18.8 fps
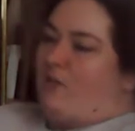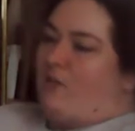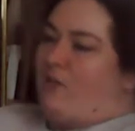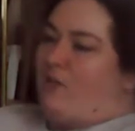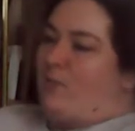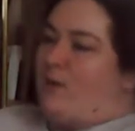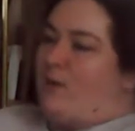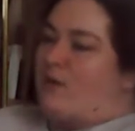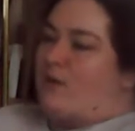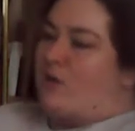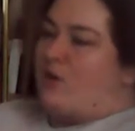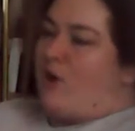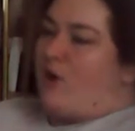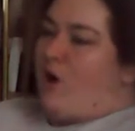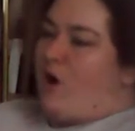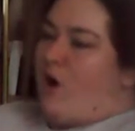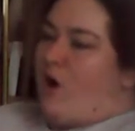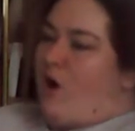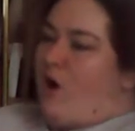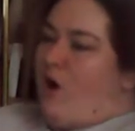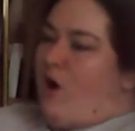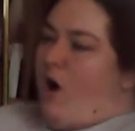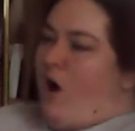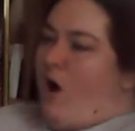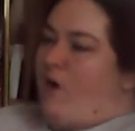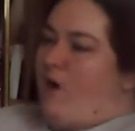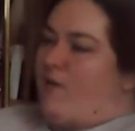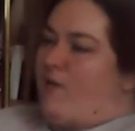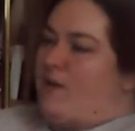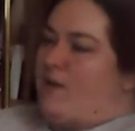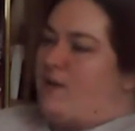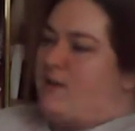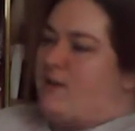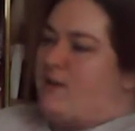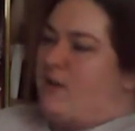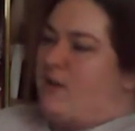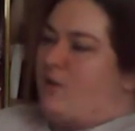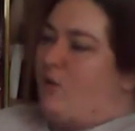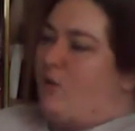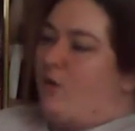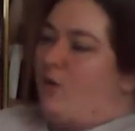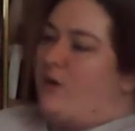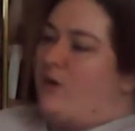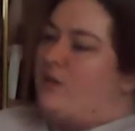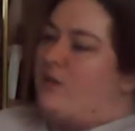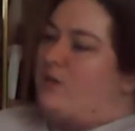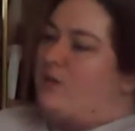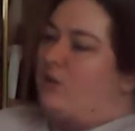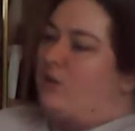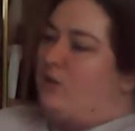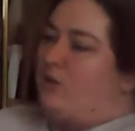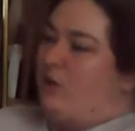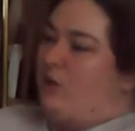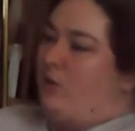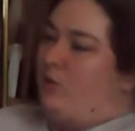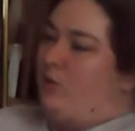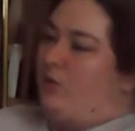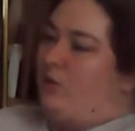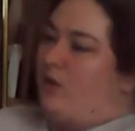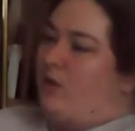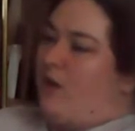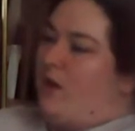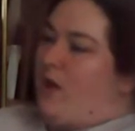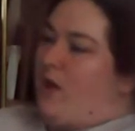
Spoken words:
the picture of his inglorious youth,